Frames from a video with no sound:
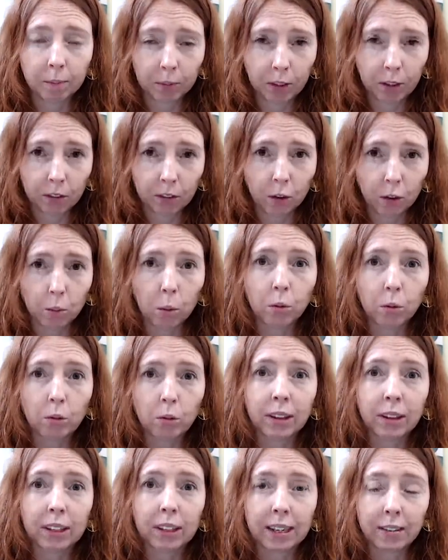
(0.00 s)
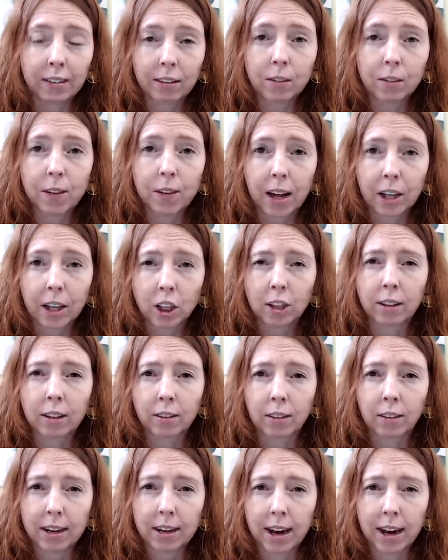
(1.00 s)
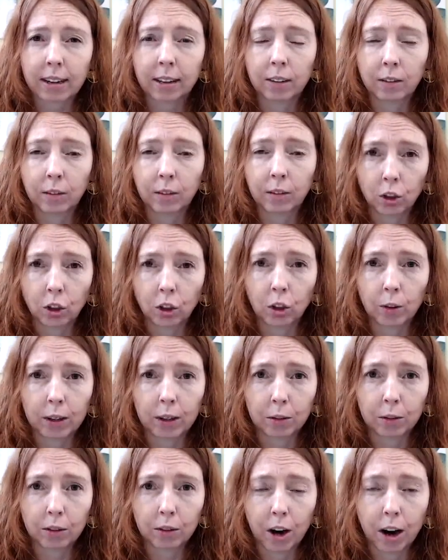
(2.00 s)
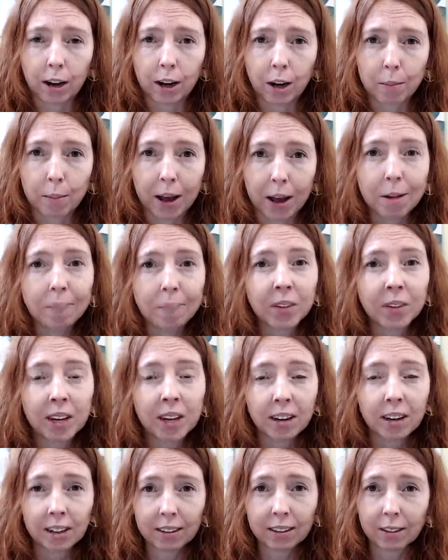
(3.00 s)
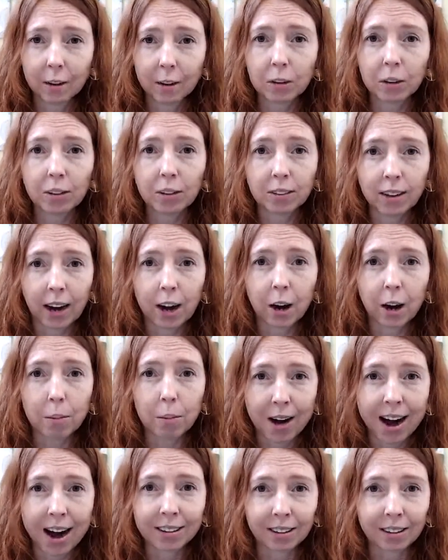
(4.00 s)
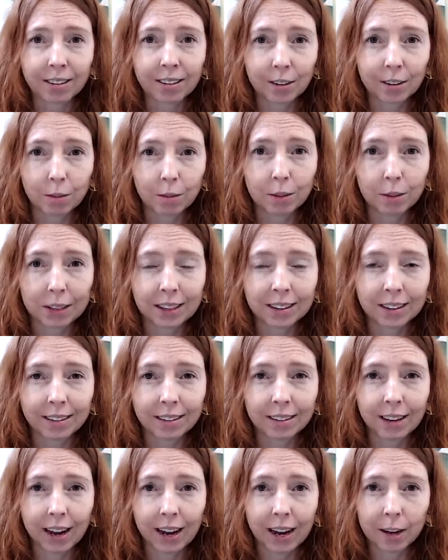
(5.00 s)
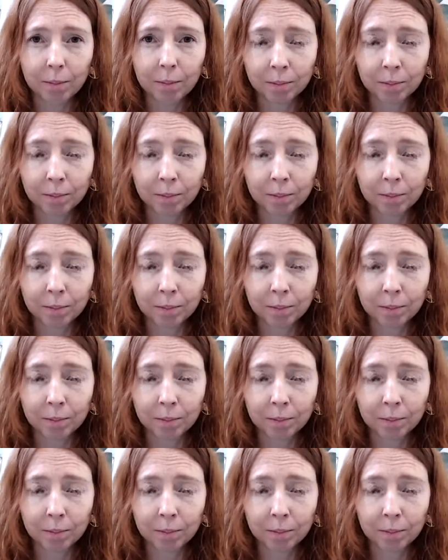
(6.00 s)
And so we'll release the fascia, this connective tissue I was talking about, similar style practice to what we did today.